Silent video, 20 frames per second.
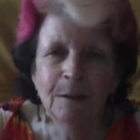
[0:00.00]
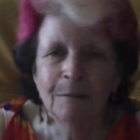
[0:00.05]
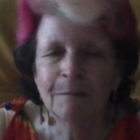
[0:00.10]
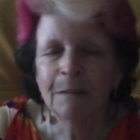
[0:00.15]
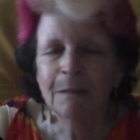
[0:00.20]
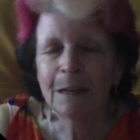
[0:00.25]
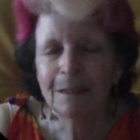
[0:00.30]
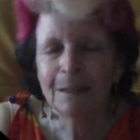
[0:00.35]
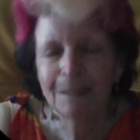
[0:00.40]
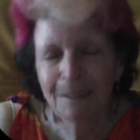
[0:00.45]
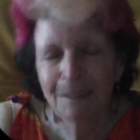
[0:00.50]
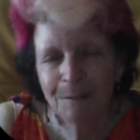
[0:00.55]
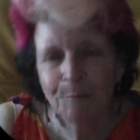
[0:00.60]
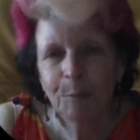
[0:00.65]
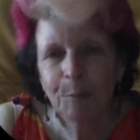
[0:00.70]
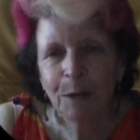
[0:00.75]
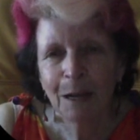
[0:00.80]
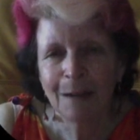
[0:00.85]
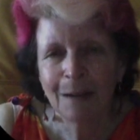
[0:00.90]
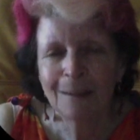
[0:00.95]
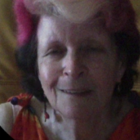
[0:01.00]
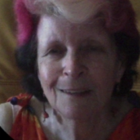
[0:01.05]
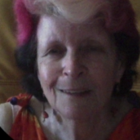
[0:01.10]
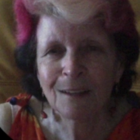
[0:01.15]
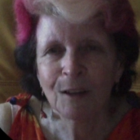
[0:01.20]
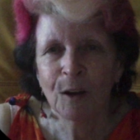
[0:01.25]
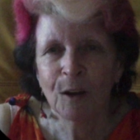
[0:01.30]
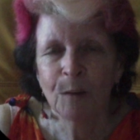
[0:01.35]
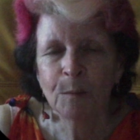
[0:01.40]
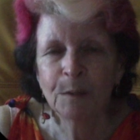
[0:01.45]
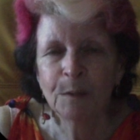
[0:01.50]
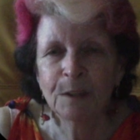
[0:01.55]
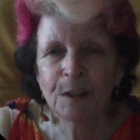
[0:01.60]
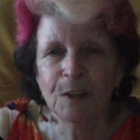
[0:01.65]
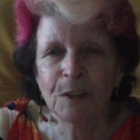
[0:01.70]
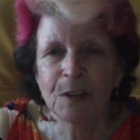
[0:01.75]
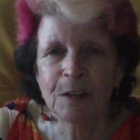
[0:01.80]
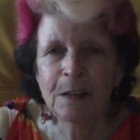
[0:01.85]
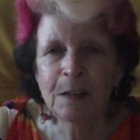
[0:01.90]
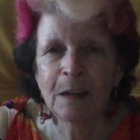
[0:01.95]
It didn't place in the
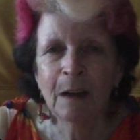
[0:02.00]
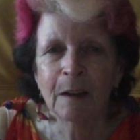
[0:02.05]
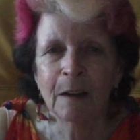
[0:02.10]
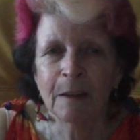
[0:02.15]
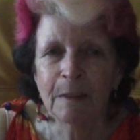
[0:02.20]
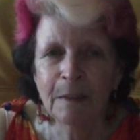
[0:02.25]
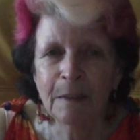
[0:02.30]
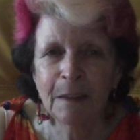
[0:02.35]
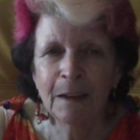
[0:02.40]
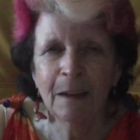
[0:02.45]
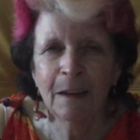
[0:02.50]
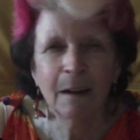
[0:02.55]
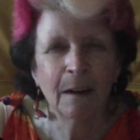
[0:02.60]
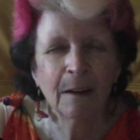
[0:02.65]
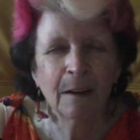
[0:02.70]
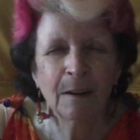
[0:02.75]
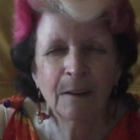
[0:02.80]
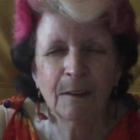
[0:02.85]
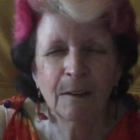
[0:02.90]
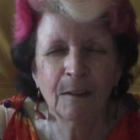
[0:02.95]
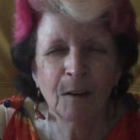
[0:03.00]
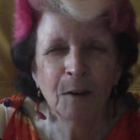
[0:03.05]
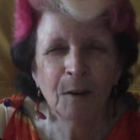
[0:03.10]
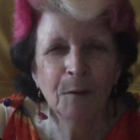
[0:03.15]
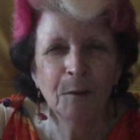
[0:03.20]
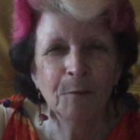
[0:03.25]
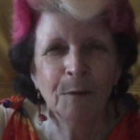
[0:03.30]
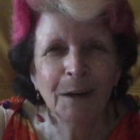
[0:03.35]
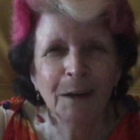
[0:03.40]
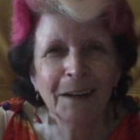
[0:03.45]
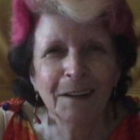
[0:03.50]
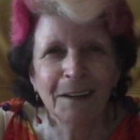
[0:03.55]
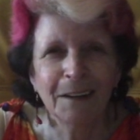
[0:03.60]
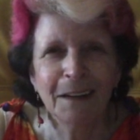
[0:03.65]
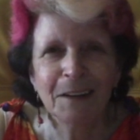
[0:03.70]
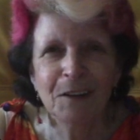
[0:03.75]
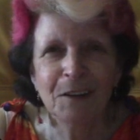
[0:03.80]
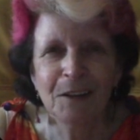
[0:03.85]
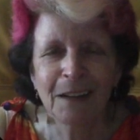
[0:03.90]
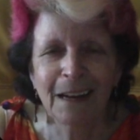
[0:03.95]
competition. I think I got a
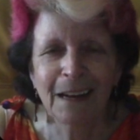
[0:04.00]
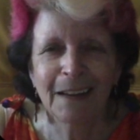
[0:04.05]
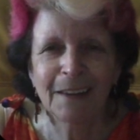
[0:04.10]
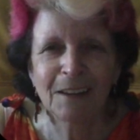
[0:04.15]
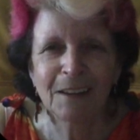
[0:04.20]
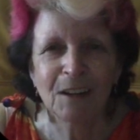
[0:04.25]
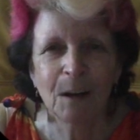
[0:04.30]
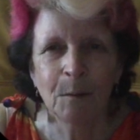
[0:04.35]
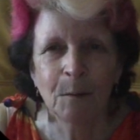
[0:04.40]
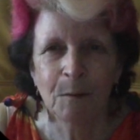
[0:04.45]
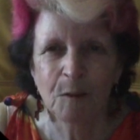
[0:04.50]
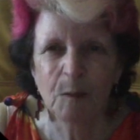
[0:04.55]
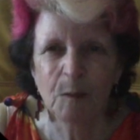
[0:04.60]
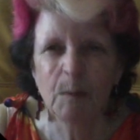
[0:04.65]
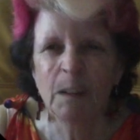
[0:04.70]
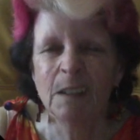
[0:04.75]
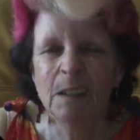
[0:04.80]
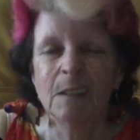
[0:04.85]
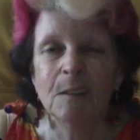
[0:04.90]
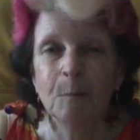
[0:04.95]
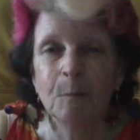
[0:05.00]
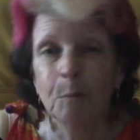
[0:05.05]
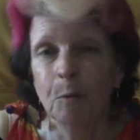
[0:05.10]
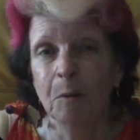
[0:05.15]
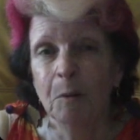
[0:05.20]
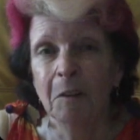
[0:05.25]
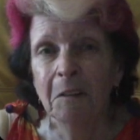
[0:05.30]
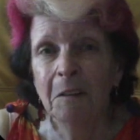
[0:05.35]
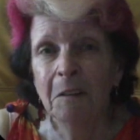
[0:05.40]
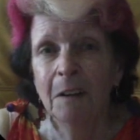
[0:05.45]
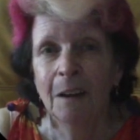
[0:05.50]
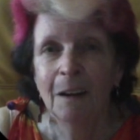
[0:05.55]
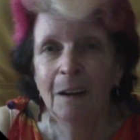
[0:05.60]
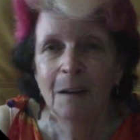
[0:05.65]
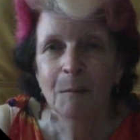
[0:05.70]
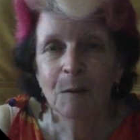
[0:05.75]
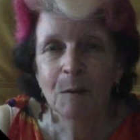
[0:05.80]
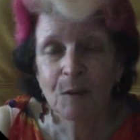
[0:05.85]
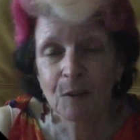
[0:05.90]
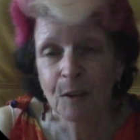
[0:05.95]
recollection that at the time I was a bit disappointed
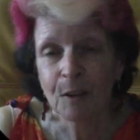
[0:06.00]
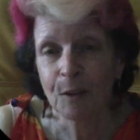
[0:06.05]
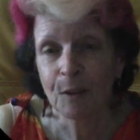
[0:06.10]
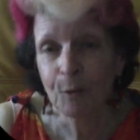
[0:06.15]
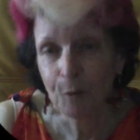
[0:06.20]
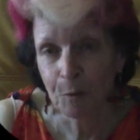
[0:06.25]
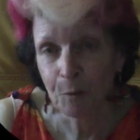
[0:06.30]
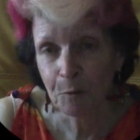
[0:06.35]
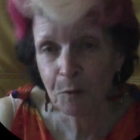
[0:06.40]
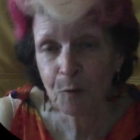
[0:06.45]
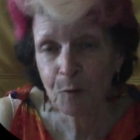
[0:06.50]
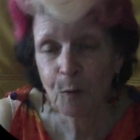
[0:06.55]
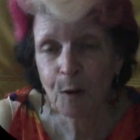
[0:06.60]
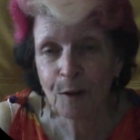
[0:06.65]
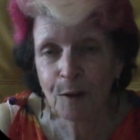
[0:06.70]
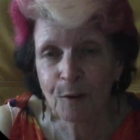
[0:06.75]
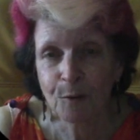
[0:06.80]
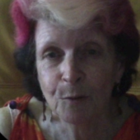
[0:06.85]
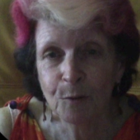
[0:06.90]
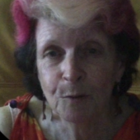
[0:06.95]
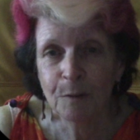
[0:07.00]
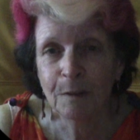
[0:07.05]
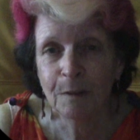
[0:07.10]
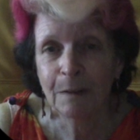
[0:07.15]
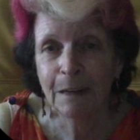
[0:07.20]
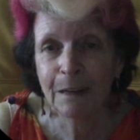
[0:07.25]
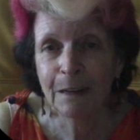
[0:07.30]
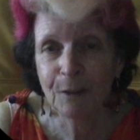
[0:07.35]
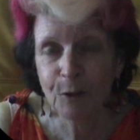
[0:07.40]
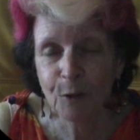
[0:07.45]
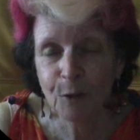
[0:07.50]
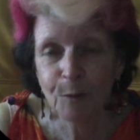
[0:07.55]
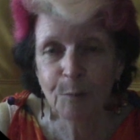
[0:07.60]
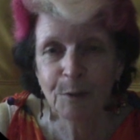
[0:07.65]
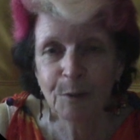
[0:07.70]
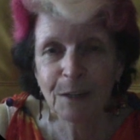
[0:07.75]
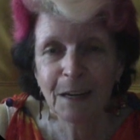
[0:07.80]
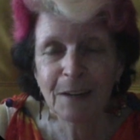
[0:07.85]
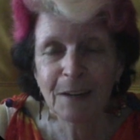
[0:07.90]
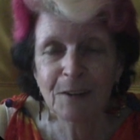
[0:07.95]
because I thought it was quite a good
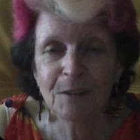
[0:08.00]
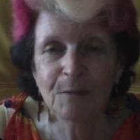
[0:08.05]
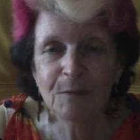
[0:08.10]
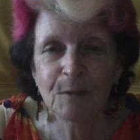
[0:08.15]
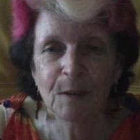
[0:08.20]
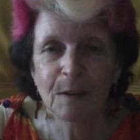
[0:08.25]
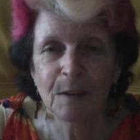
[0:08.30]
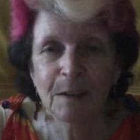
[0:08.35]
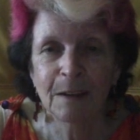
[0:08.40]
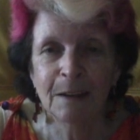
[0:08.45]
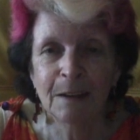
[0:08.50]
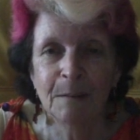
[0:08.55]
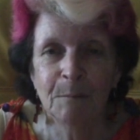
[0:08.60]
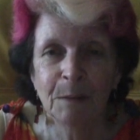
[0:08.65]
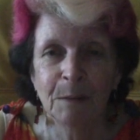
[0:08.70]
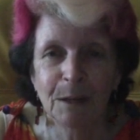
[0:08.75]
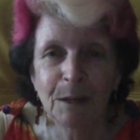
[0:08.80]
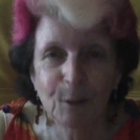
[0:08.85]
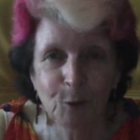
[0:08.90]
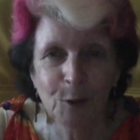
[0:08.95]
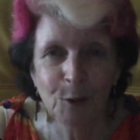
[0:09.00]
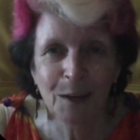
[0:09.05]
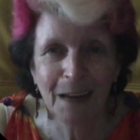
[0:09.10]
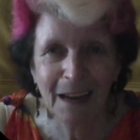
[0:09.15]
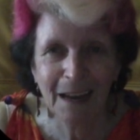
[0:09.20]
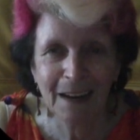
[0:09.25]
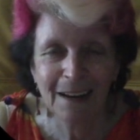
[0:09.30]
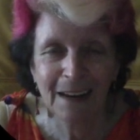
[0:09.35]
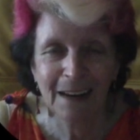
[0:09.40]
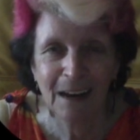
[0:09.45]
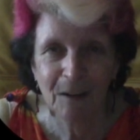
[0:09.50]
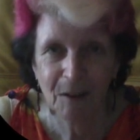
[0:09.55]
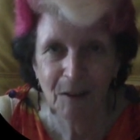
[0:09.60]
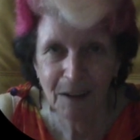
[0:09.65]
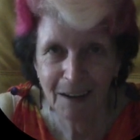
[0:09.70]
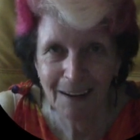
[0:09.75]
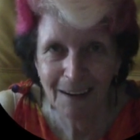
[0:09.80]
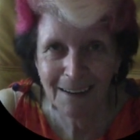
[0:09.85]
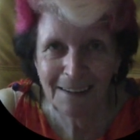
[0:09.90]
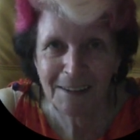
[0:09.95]
interpretation of the theme, but looking at it now I can
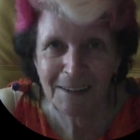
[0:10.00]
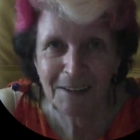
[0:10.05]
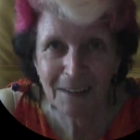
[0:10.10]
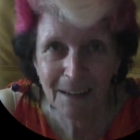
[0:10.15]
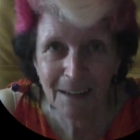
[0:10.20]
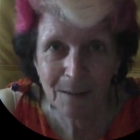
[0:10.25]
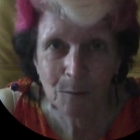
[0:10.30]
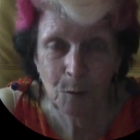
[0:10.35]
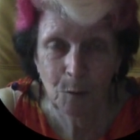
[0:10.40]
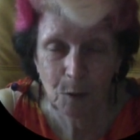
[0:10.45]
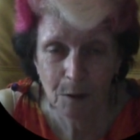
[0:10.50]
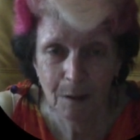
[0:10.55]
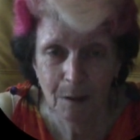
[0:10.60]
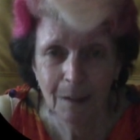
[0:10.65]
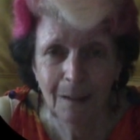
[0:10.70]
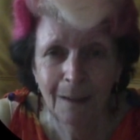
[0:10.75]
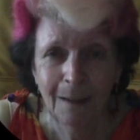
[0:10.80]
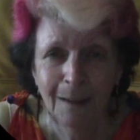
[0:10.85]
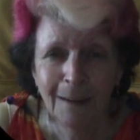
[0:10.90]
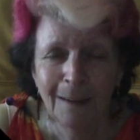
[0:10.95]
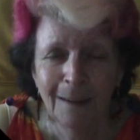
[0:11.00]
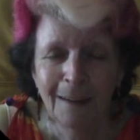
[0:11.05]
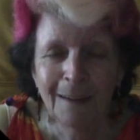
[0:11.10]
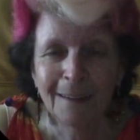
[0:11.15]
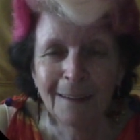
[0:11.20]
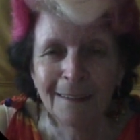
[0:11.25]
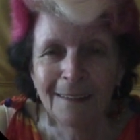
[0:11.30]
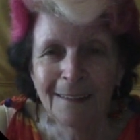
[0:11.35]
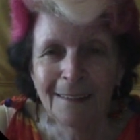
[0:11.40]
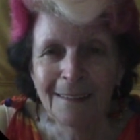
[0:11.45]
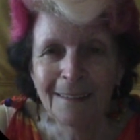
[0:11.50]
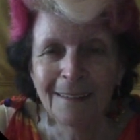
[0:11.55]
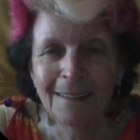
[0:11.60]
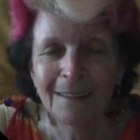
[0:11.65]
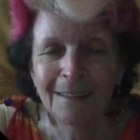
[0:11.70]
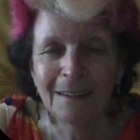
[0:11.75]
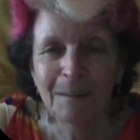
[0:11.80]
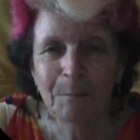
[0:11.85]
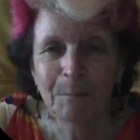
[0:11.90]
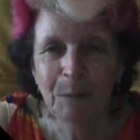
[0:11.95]
understand why it didn't
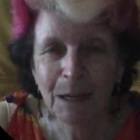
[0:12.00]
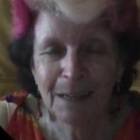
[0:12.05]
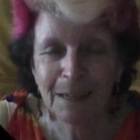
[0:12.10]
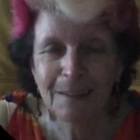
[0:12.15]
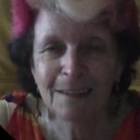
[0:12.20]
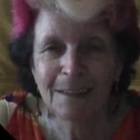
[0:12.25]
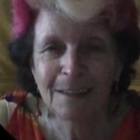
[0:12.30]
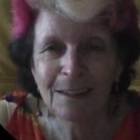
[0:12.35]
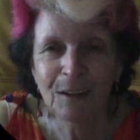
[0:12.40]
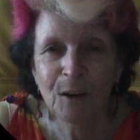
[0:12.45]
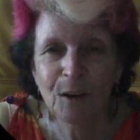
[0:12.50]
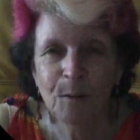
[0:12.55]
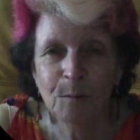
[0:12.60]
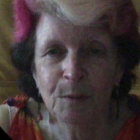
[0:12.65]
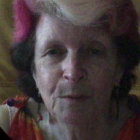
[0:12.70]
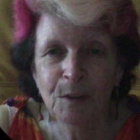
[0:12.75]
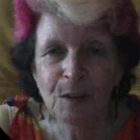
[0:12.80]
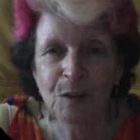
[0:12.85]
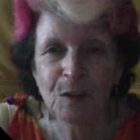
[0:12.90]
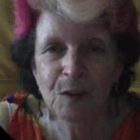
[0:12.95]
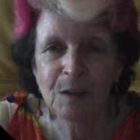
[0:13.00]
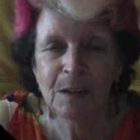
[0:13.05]
place in the competition.